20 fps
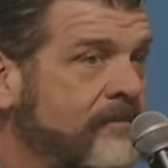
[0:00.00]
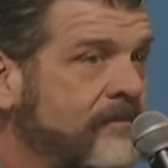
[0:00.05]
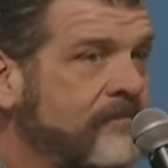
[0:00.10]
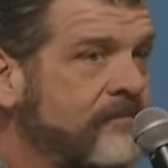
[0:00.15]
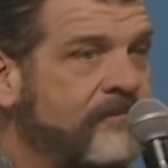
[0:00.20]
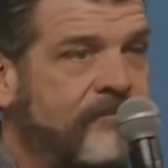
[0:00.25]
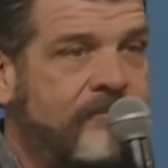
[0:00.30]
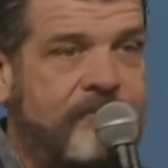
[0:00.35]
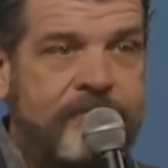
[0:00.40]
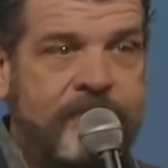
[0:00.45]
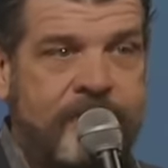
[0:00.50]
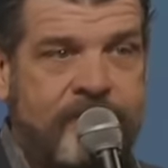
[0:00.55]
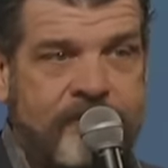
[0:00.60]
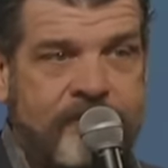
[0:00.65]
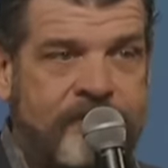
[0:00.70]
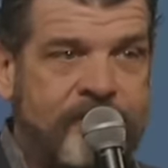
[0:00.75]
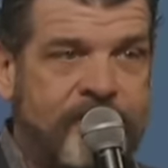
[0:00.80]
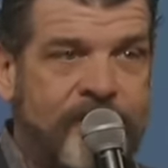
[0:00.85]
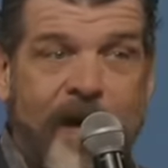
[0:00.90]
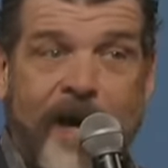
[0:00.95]

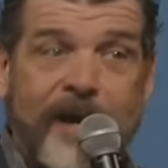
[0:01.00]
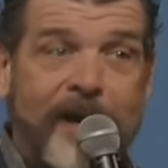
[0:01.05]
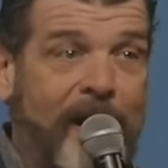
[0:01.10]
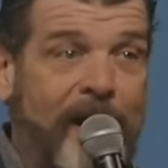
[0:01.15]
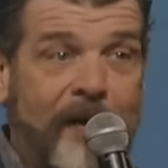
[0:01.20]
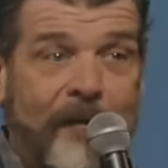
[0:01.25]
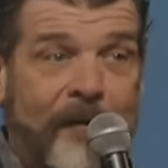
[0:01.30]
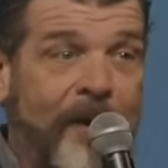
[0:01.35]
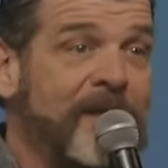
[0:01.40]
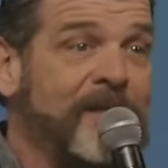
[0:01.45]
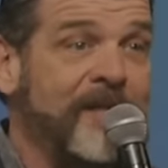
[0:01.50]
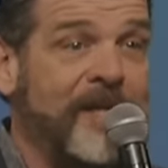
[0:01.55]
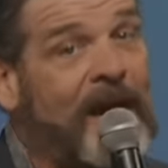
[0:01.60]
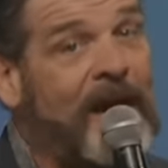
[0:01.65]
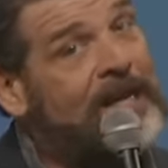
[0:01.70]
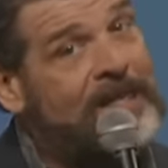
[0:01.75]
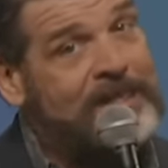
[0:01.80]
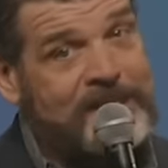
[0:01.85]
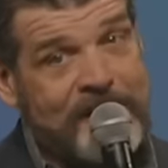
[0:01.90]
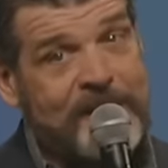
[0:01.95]
Mmm, that ain't crazy.
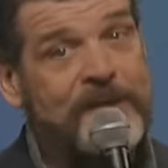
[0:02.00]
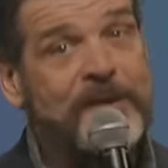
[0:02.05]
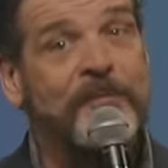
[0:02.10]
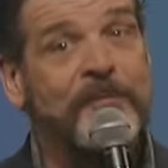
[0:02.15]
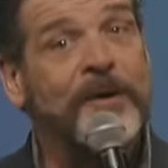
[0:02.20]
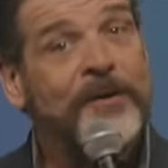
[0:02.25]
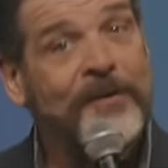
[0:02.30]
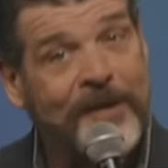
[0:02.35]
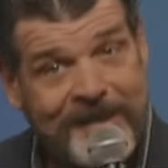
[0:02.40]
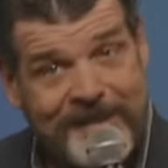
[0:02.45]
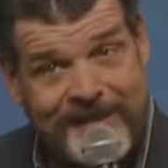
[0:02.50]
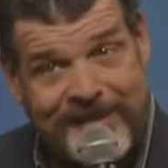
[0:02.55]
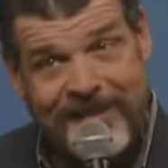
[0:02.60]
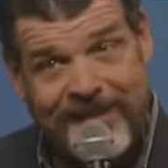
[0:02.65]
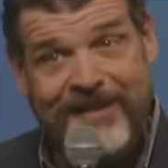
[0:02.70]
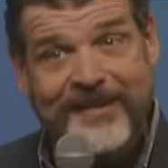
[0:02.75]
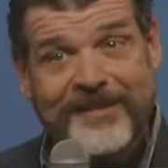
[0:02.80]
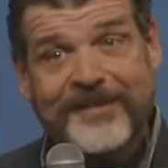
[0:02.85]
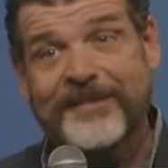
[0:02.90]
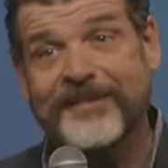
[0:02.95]
I could tell you what crazy
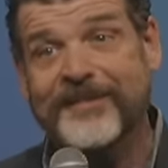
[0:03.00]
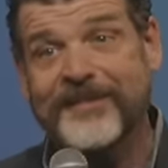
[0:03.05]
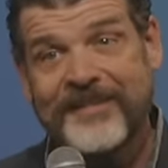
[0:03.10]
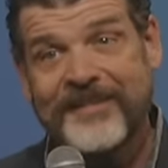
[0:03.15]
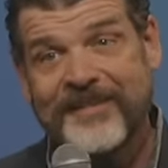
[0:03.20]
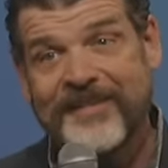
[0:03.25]
is.